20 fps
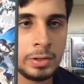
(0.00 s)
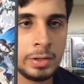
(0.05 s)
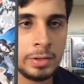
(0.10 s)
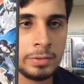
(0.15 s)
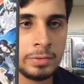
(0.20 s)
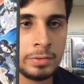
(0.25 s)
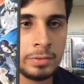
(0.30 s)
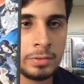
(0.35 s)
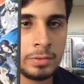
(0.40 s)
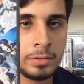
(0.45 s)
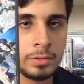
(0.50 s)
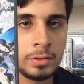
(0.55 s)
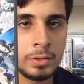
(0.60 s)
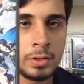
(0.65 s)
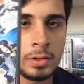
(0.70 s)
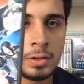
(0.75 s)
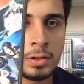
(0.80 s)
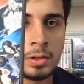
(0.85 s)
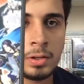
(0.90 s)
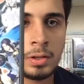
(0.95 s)
DS,
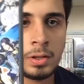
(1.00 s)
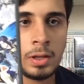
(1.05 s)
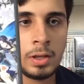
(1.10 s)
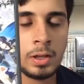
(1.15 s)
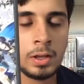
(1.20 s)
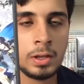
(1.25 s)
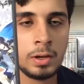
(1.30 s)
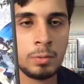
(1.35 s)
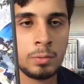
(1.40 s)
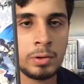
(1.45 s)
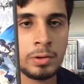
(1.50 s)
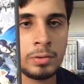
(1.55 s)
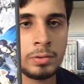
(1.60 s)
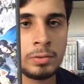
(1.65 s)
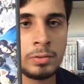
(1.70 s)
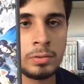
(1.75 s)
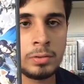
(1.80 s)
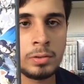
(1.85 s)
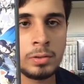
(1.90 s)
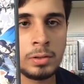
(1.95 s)
and I want
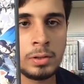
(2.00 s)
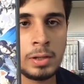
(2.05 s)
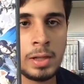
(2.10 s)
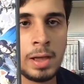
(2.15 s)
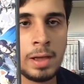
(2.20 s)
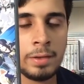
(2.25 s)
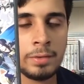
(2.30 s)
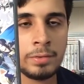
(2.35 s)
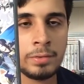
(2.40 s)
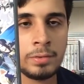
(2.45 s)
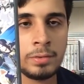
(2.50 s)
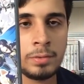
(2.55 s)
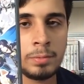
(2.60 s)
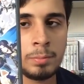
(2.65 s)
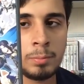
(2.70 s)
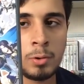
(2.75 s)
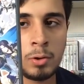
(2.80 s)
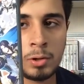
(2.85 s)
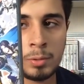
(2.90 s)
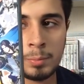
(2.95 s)
the last
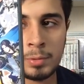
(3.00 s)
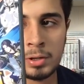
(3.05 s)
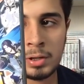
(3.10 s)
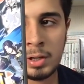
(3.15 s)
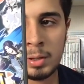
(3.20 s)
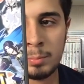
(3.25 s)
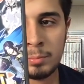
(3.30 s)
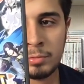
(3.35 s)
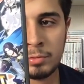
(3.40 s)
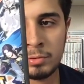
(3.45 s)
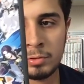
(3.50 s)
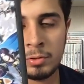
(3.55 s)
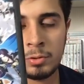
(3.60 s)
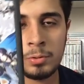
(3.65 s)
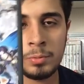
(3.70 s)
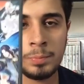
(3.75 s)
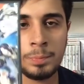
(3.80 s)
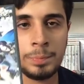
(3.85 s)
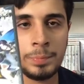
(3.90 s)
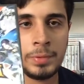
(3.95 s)
Pokemon games, so
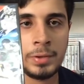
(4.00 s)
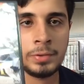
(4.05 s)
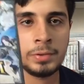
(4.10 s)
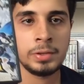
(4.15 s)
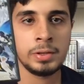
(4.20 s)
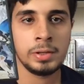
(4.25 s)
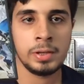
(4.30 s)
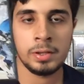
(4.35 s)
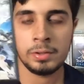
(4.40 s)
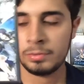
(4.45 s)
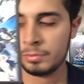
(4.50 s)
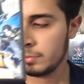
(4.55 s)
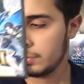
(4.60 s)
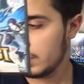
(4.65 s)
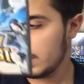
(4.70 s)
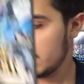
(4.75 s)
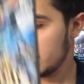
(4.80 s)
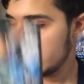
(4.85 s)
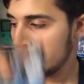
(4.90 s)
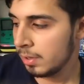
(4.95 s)
yeah, on the DS. So
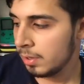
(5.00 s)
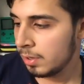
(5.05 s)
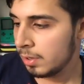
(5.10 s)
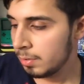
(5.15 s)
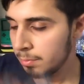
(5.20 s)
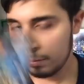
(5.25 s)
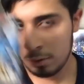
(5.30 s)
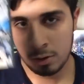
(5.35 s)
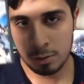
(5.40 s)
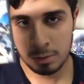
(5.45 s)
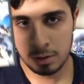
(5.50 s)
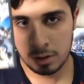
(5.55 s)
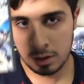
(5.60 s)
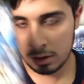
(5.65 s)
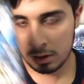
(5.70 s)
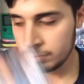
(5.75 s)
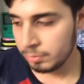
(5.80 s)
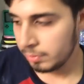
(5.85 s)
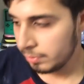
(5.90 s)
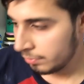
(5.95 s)
yeah, Pokemon
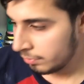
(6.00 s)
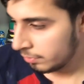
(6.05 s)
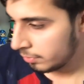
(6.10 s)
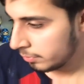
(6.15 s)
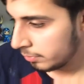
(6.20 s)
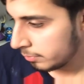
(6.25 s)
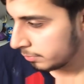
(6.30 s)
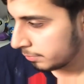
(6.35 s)
Conquest.